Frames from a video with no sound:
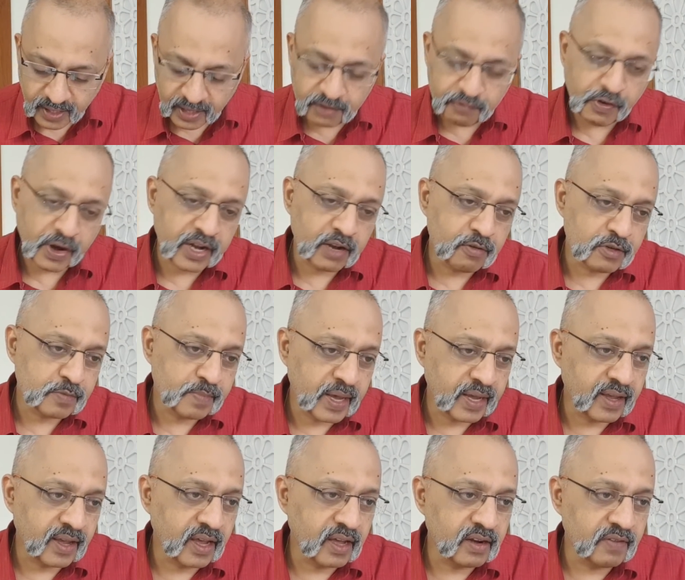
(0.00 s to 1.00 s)
In fact, he was
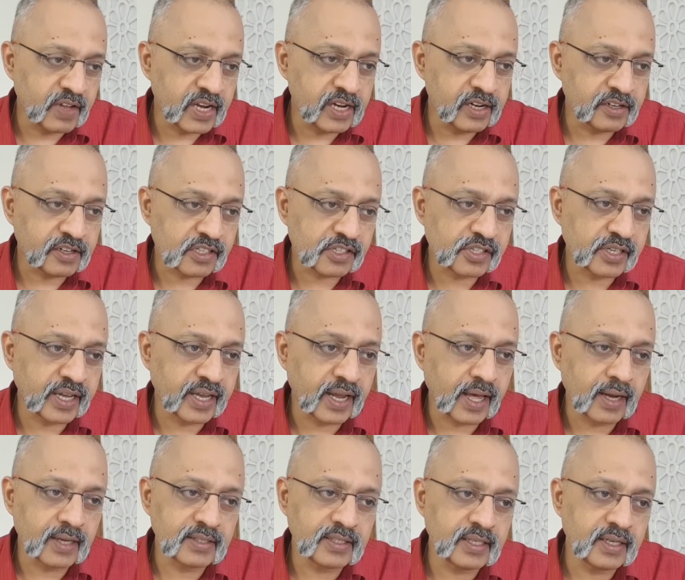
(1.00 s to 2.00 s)
making a very interesting
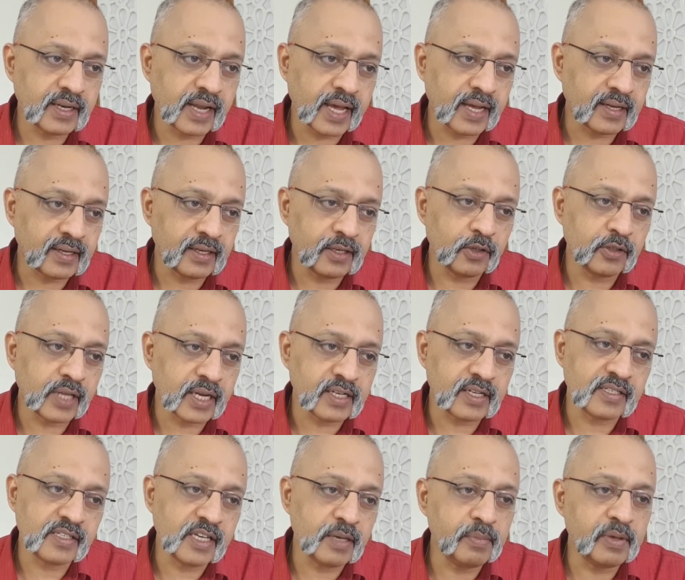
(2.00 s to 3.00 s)
analogy, like, you know, that
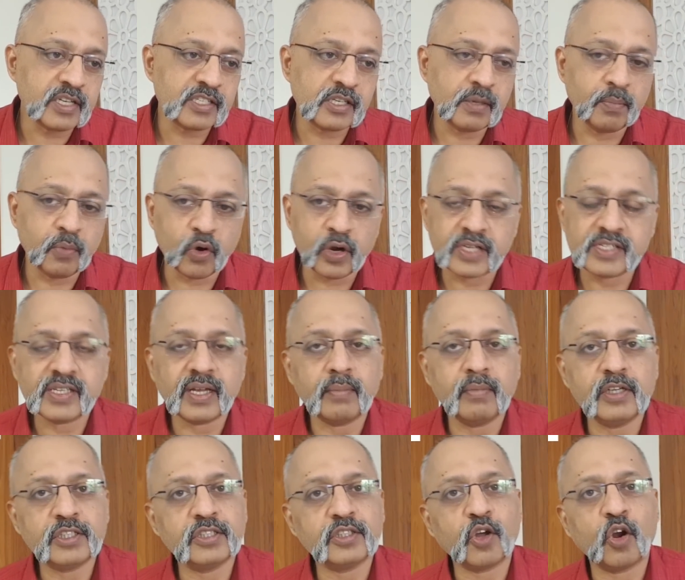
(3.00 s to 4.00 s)
the CBSE board
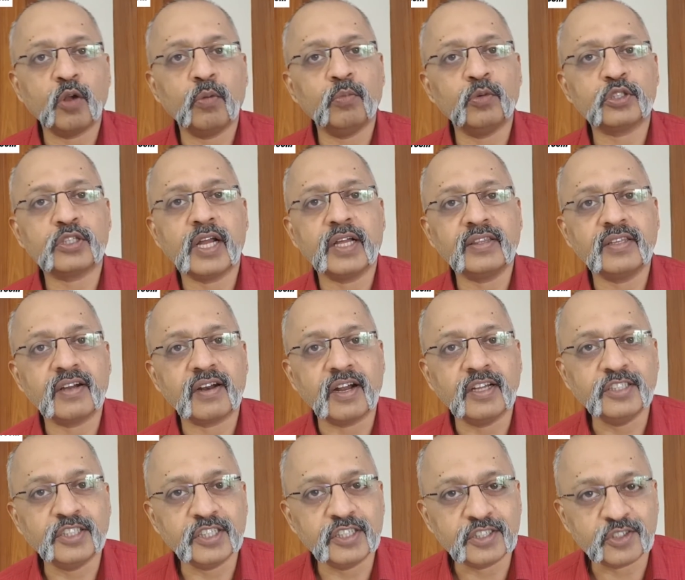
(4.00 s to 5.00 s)
examinations are almost like the
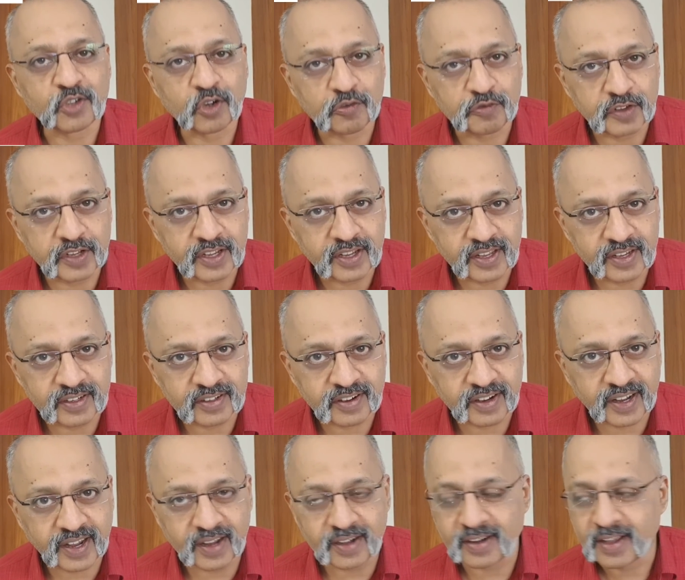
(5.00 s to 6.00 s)
Ranji Trophy in
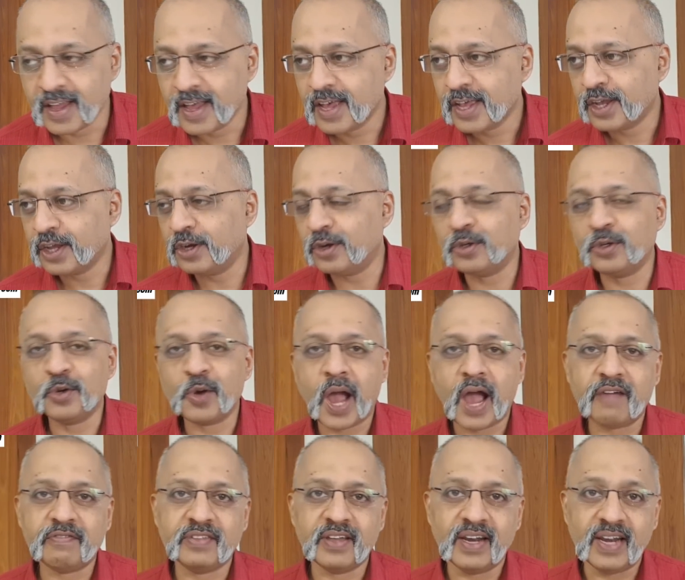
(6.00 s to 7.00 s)
cricket. You know, you
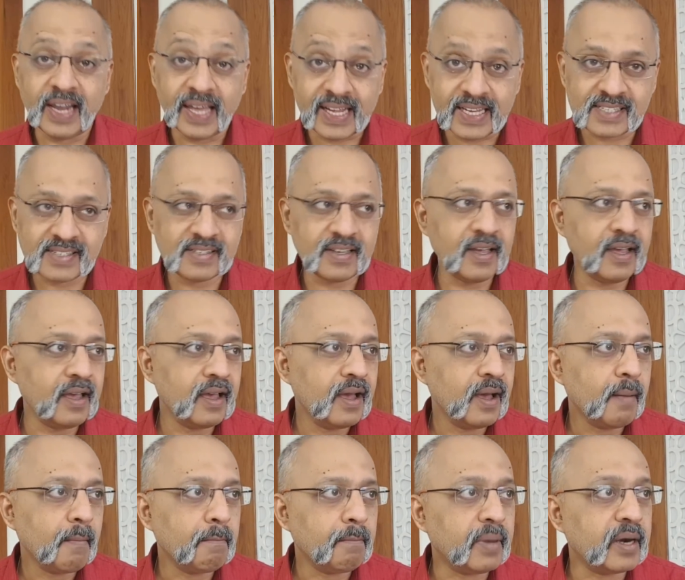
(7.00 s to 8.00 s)
have the
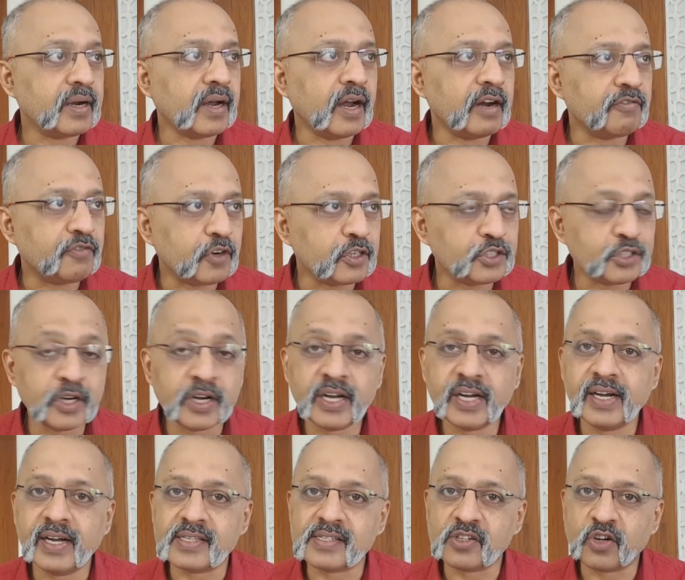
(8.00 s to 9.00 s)
legacy, but
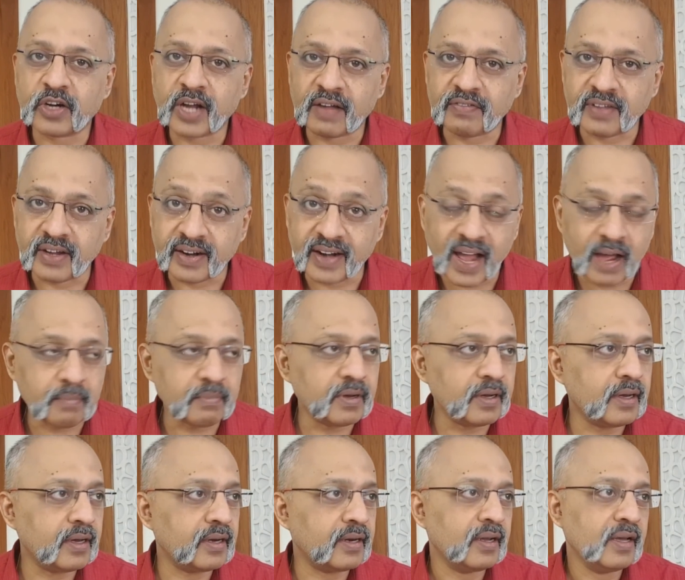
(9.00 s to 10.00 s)
unfortunately does not have the
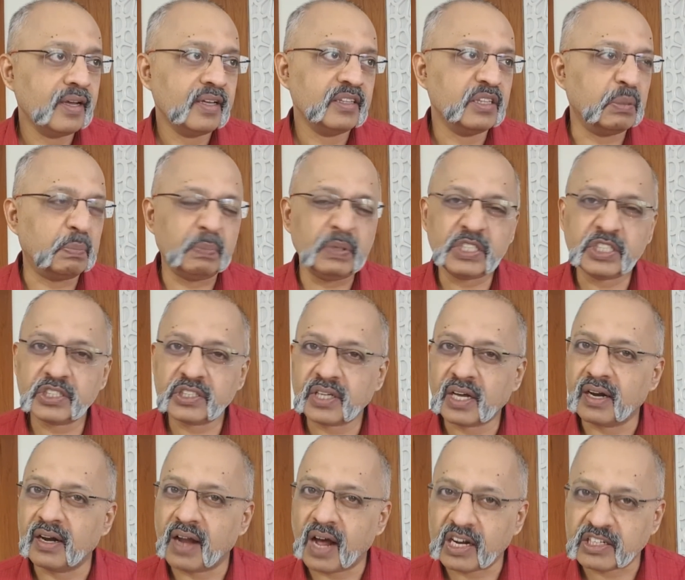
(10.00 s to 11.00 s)
glamour. The pitches
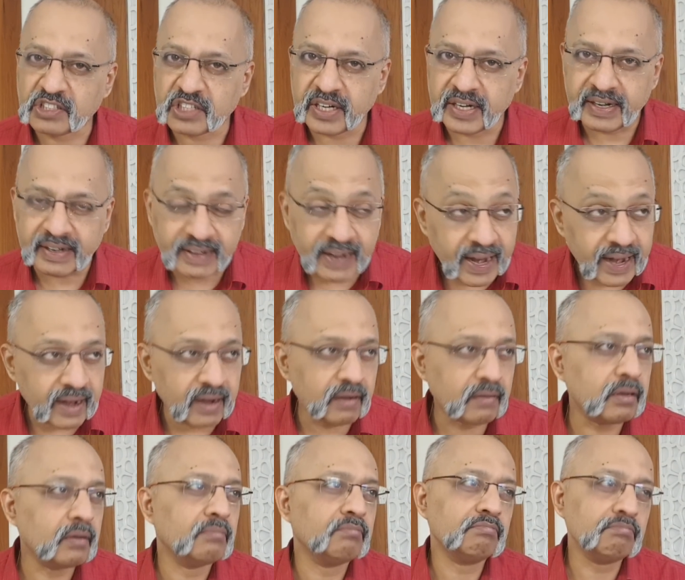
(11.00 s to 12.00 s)
are largely
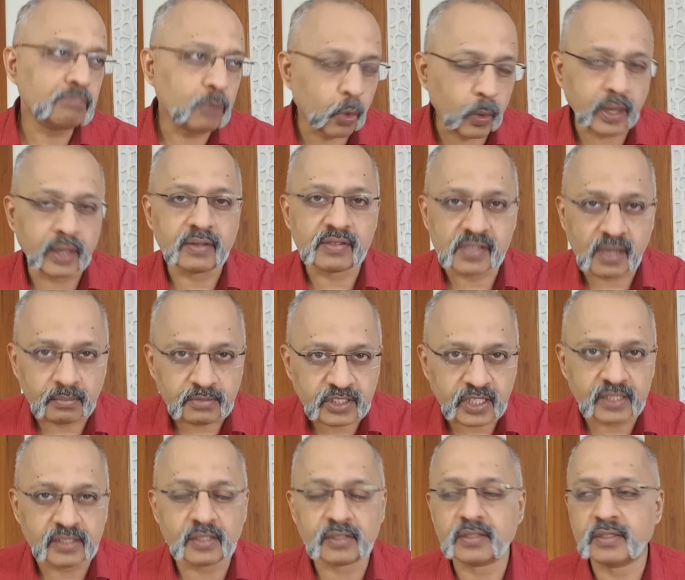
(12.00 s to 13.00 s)
dead. Okay, some
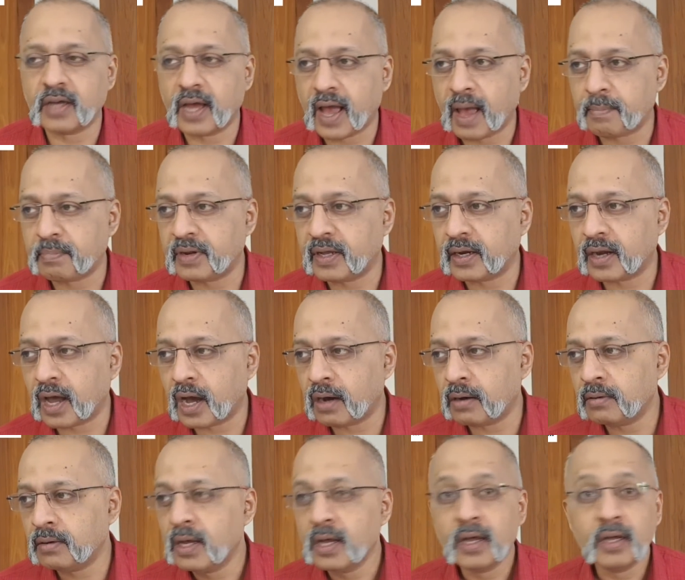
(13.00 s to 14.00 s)
changes happening
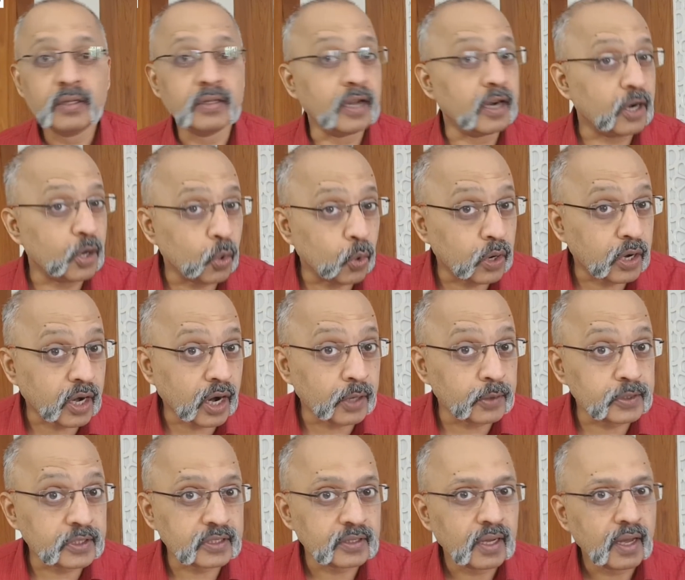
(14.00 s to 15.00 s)
now. There are no
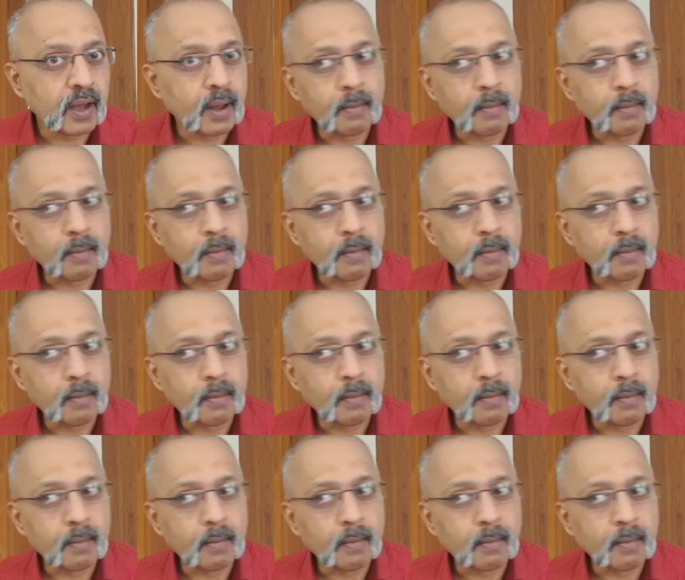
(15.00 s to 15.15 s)
crowds.